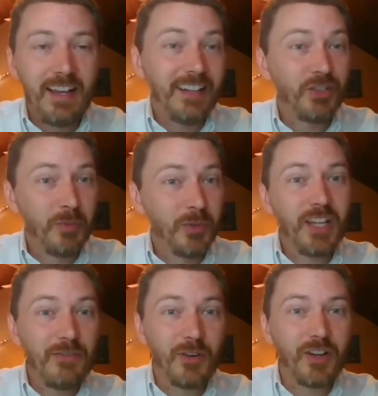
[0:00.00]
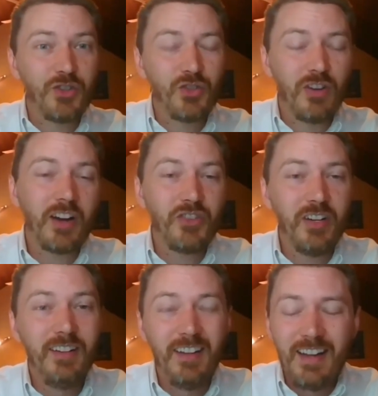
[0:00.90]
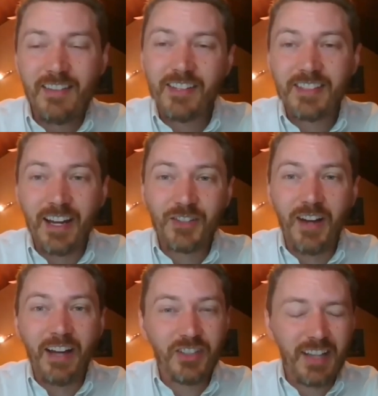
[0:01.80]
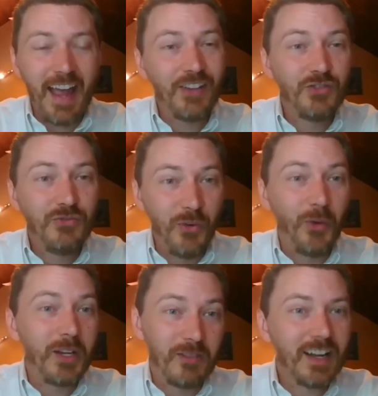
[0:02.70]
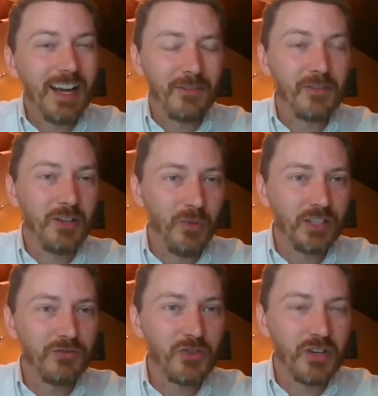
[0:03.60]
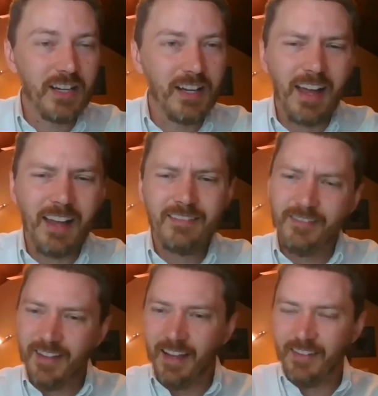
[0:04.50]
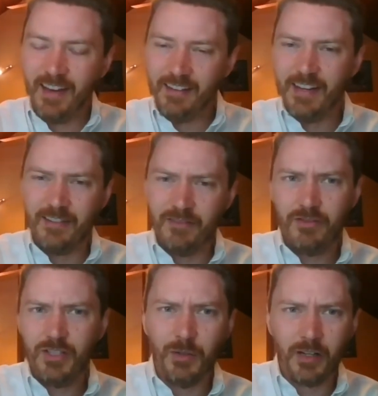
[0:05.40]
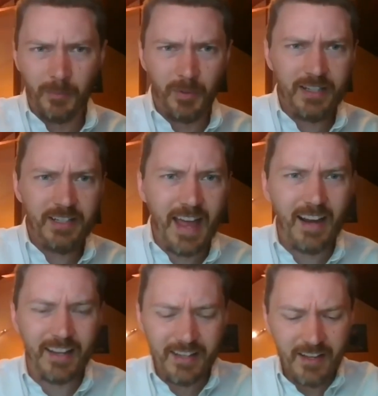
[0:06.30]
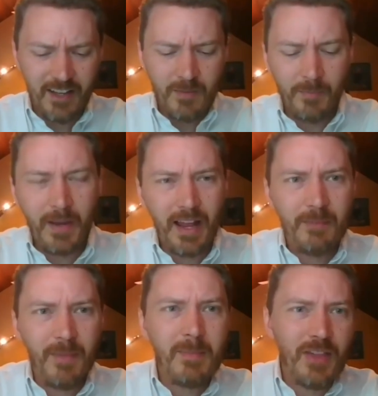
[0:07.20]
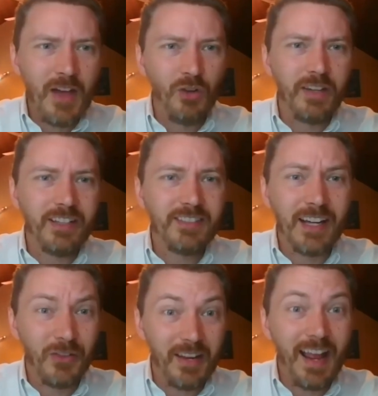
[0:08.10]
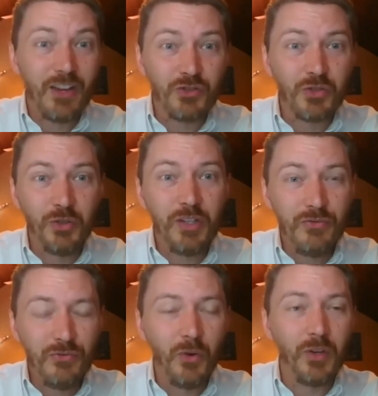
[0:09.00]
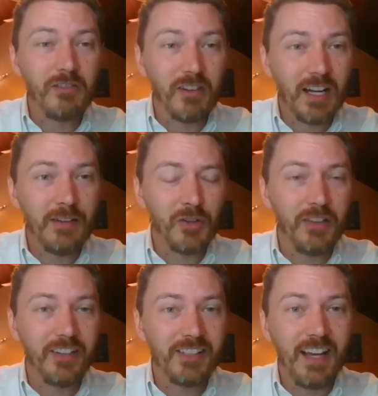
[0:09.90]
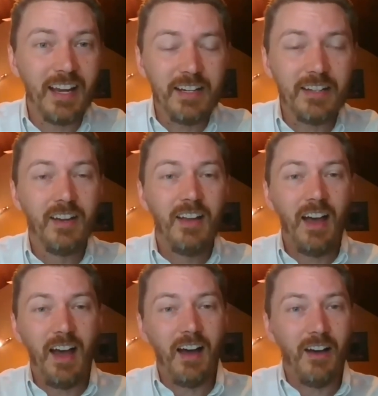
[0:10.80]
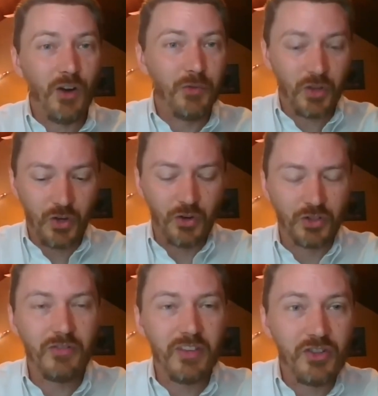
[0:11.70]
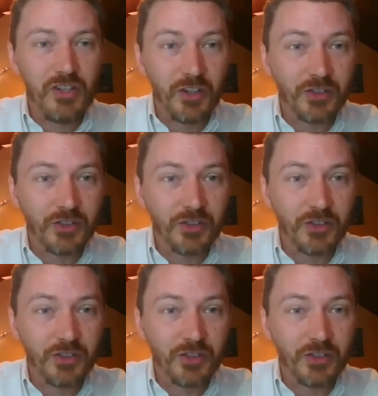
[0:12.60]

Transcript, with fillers: I just will say for construction, the sector actually has fully recovered in West Virginia. I, I, I didn't do a complete tally, mm-hmm. but it may be the only sector that has truly fully recovered in the state uh, over the course of this year.